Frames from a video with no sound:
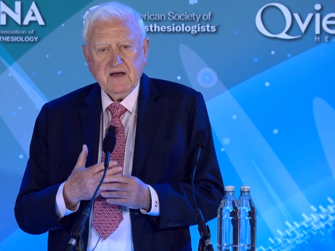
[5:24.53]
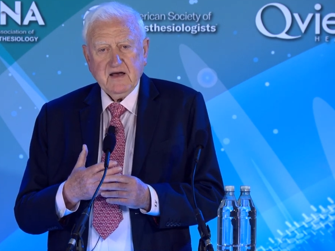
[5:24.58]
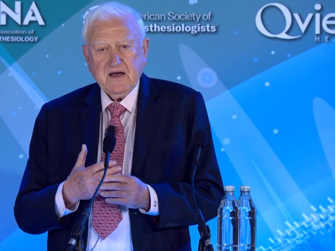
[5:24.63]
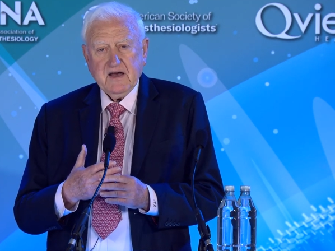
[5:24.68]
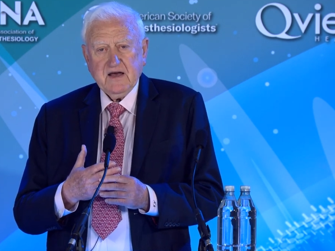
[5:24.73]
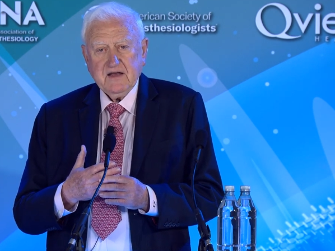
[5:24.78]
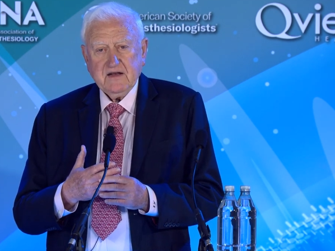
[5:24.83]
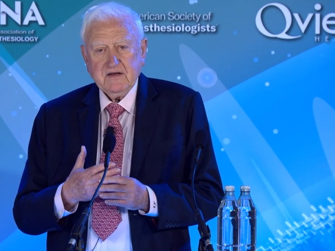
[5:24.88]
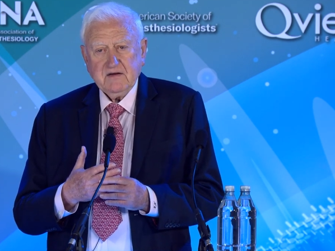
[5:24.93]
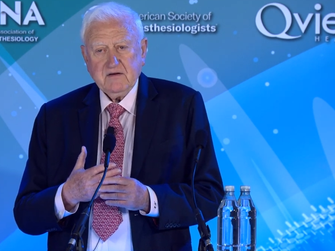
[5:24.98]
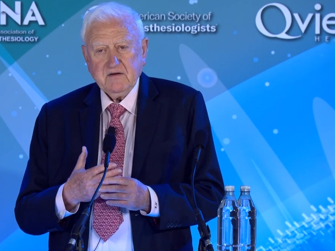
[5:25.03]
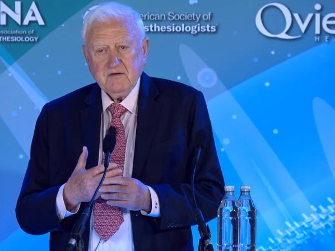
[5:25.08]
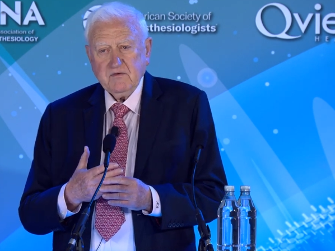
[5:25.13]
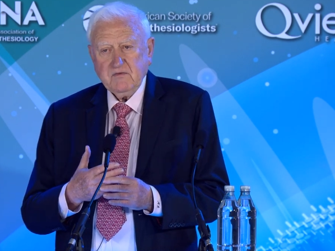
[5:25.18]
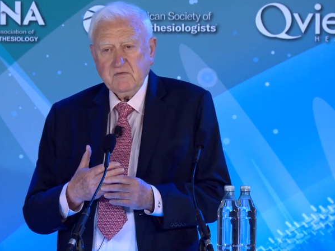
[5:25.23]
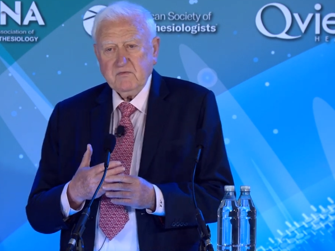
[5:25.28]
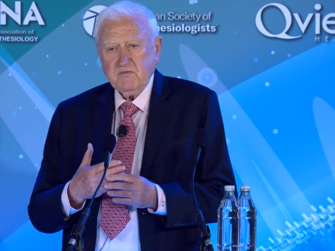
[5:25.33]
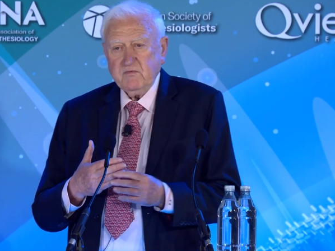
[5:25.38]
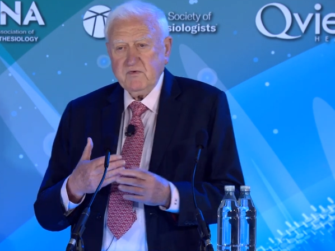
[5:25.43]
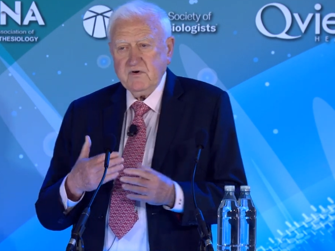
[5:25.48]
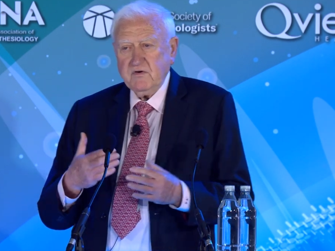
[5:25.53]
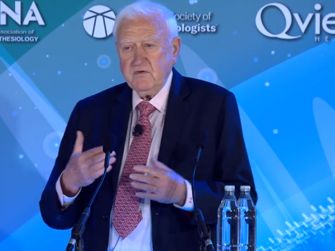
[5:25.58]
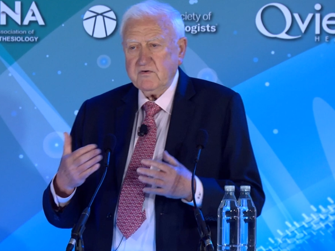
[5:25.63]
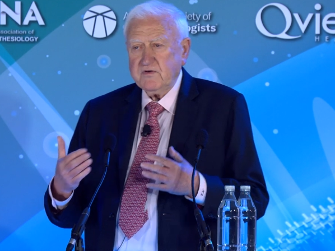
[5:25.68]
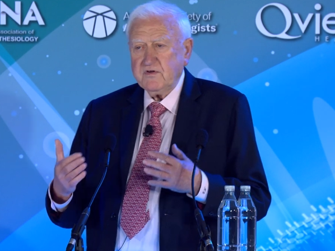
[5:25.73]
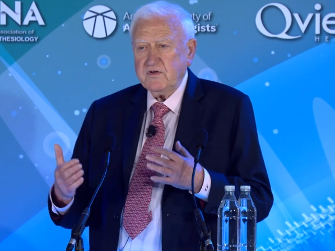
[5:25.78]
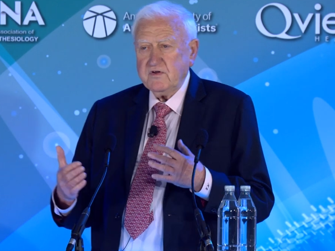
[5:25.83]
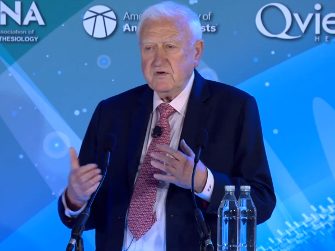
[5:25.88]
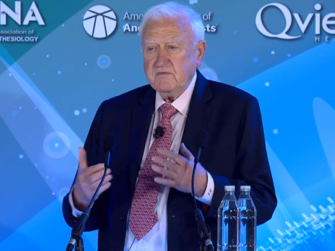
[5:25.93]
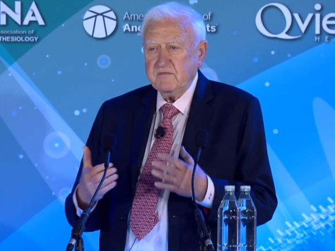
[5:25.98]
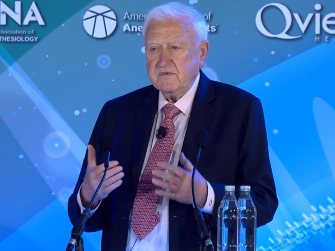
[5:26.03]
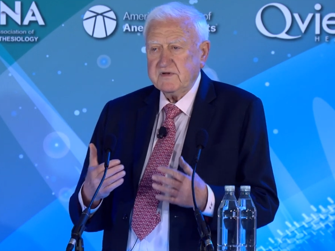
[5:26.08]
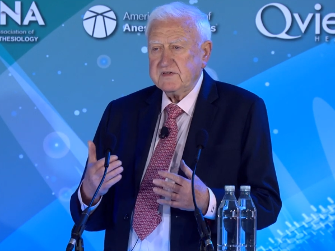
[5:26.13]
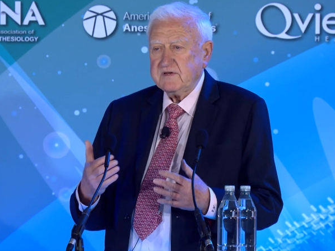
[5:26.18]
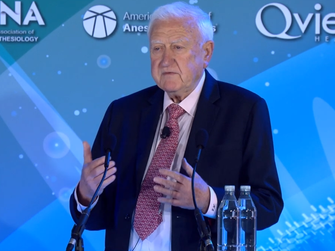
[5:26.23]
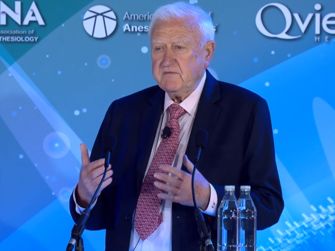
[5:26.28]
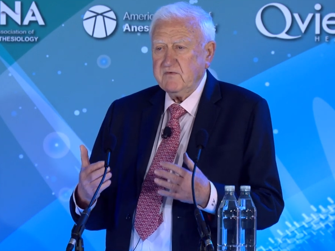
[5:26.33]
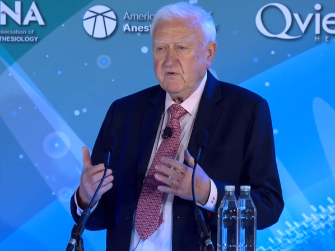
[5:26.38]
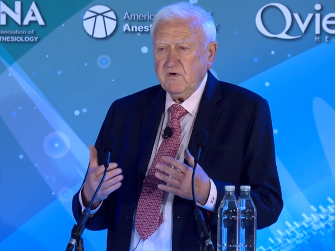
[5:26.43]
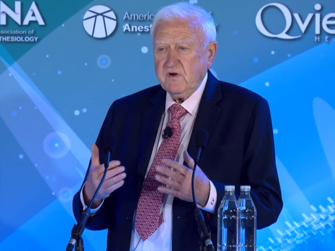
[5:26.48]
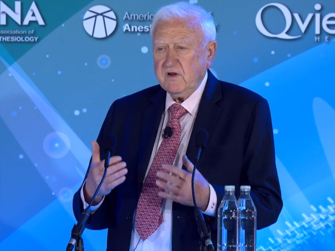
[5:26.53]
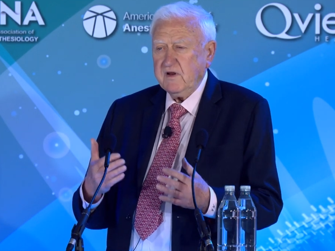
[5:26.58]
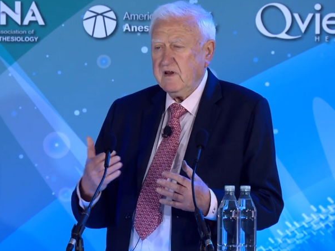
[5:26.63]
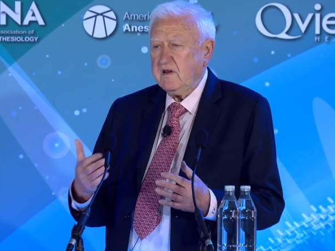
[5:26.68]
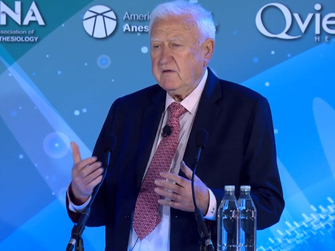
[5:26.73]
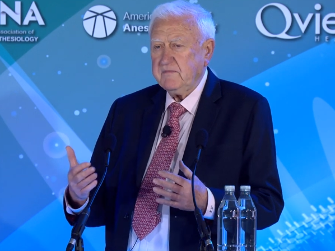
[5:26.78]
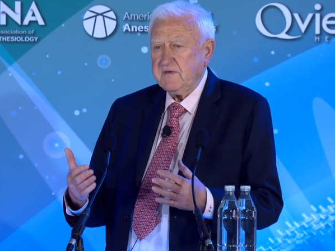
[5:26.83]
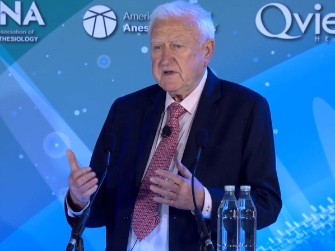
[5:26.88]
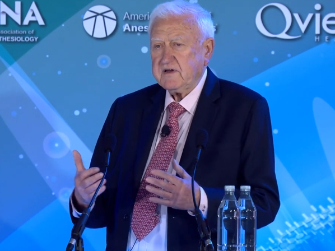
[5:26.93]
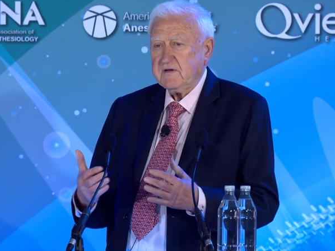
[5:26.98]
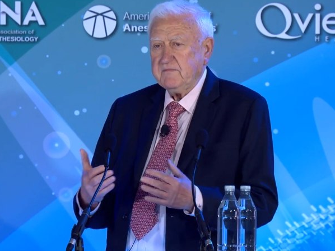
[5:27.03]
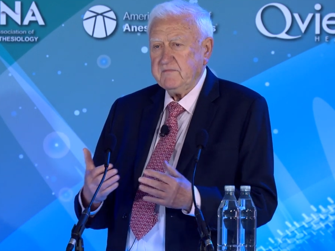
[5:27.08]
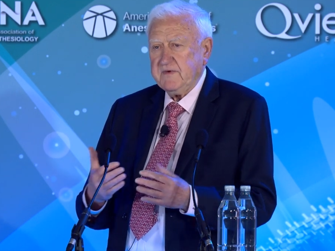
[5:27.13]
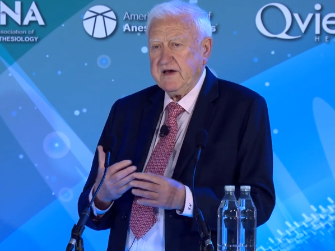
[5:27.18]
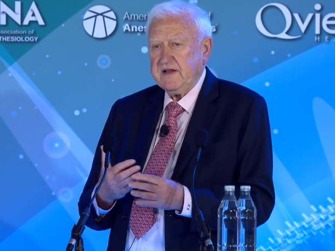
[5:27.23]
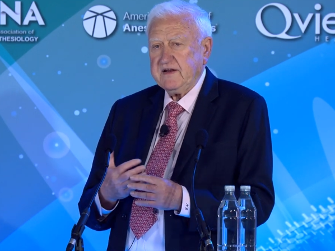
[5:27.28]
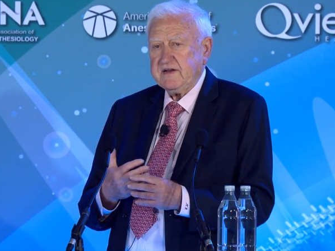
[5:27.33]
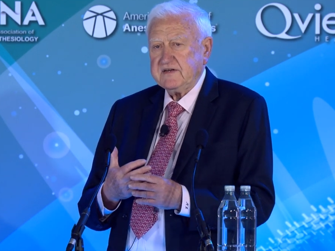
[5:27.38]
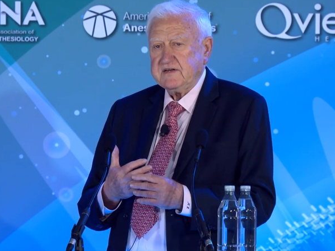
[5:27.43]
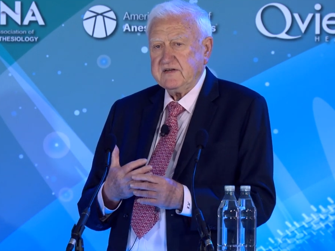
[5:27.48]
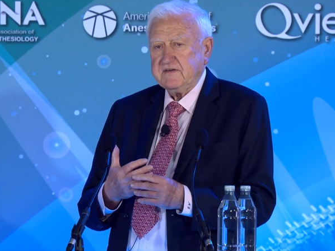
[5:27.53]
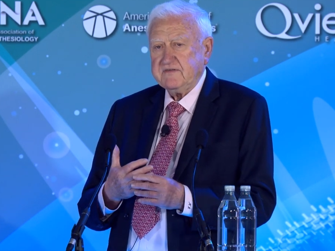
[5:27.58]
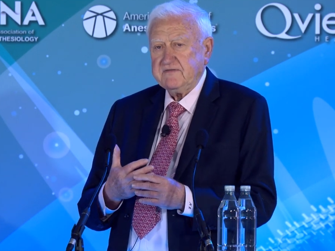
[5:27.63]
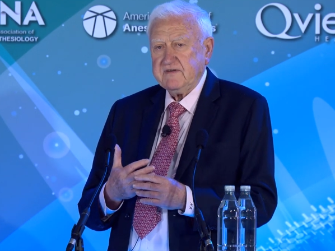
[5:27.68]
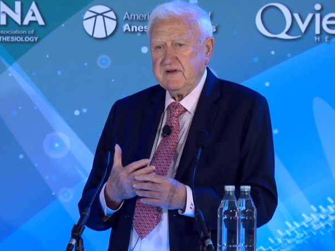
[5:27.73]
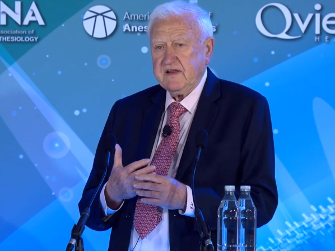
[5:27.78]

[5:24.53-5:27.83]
And we're all humans and we're all a little bit competitive.